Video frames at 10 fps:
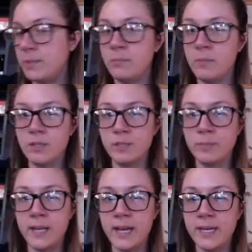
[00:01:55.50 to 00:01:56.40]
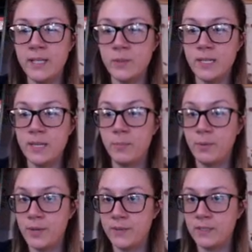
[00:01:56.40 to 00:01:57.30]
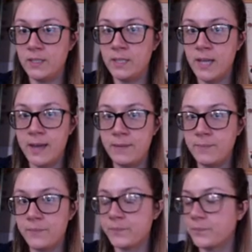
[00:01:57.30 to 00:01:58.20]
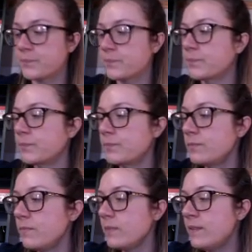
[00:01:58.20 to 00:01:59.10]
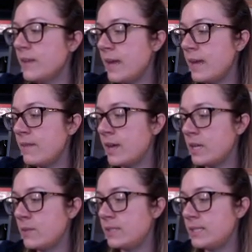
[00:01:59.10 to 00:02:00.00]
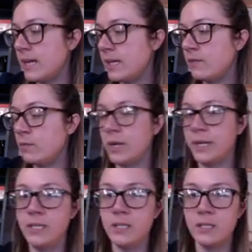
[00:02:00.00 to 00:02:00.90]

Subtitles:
to multiply, so I need parentheses again. The a value is negative 1.